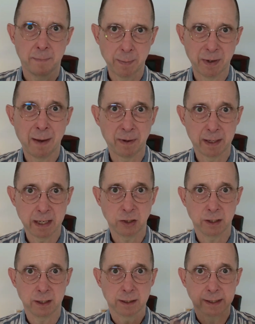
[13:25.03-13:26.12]
Bubble
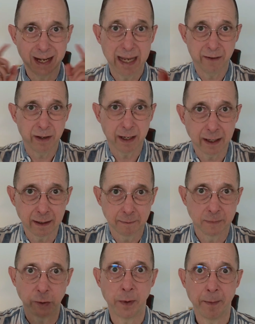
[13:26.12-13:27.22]
application, like having
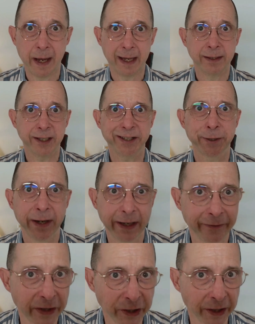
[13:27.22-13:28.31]
Superman's
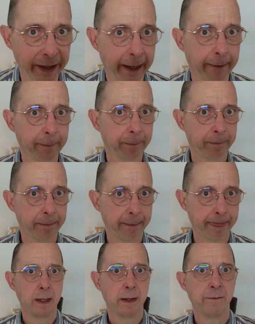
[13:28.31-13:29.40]
X-ray vision there.
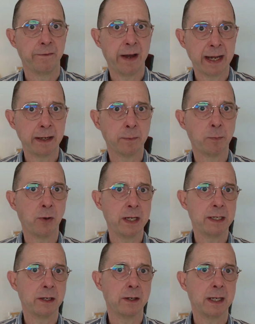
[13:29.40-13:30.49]
Final
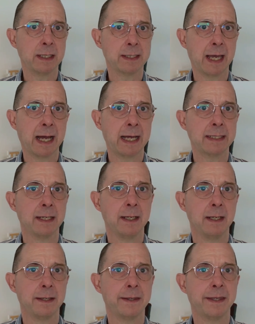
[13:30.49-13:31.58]
point here is that
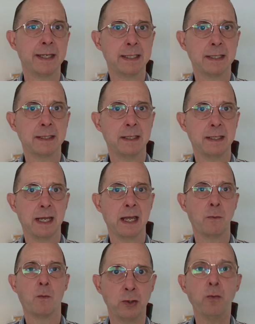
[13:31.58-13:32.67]
this isn't
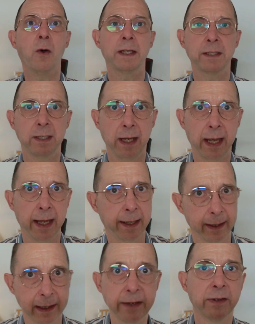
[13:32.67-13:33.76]
a do once
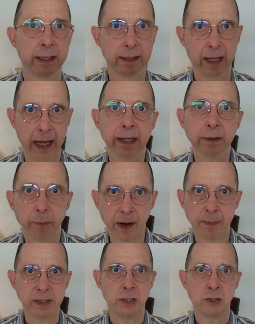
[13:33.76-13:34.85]
and leave it kind of
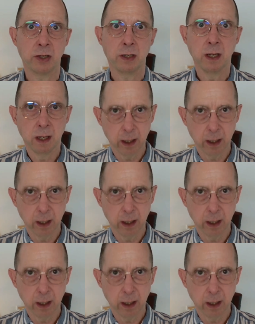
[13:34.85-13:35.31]
proposition.